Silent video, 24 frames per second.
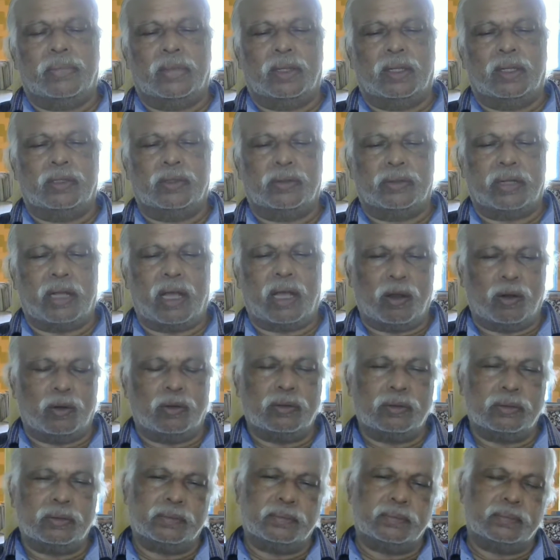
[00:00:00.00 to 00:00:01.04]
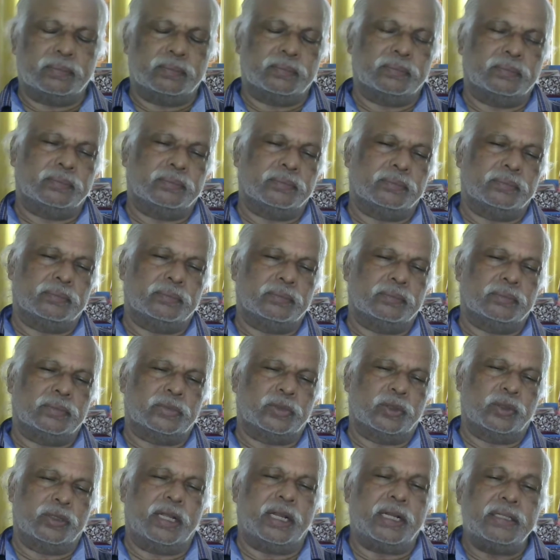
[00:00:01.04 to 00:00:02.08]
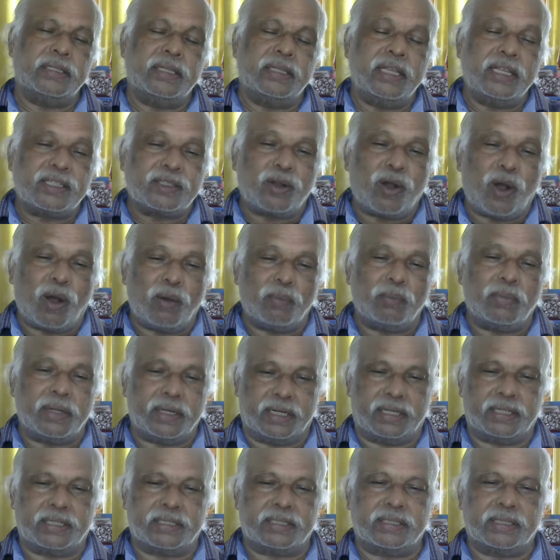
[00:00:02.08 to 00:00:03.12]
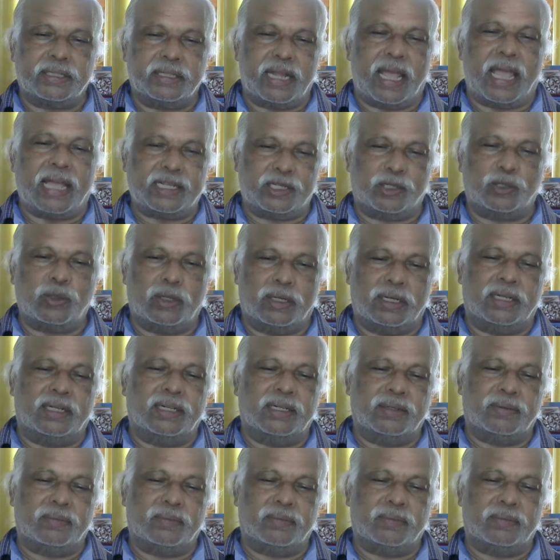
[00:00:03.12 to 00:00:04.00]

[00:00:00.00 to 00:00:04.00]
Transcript: So now, to get these components in actual,